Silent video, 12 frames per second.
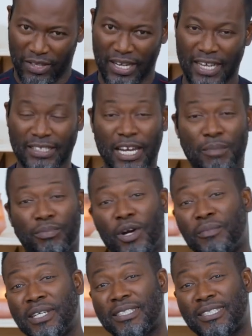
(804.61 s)
And as I
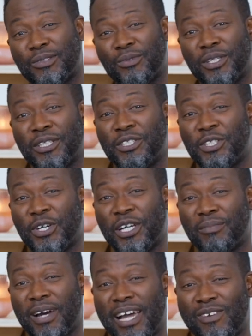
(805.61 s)
promised, we're
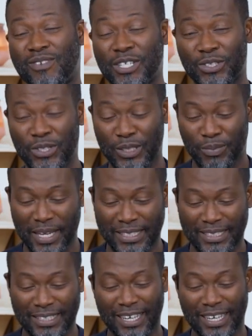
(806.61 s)
joined by a resource person.